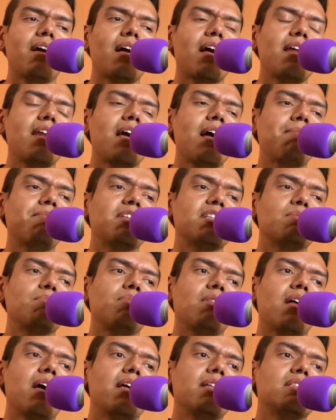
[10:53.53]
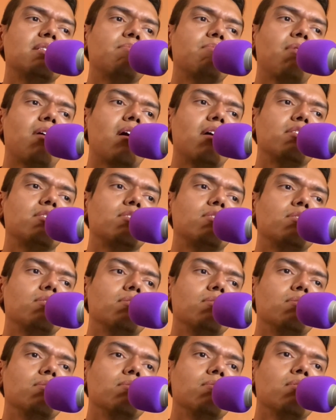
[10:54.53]
Kind of have this blind spot
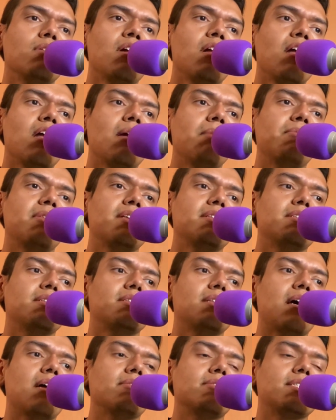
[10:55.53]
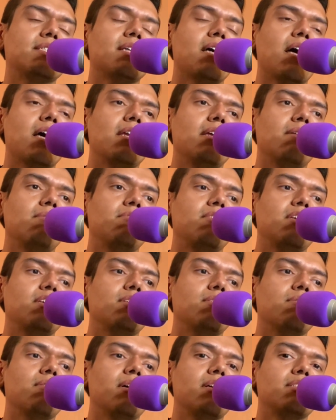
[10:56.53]
to places outside of the
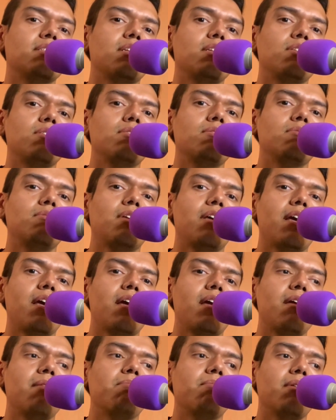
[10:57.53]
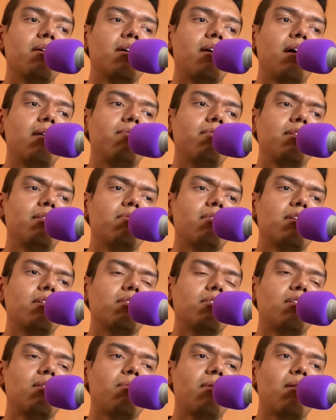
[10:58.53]
US and UK, but I really want to
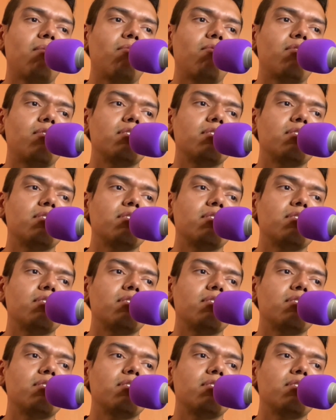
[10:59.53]
learn about more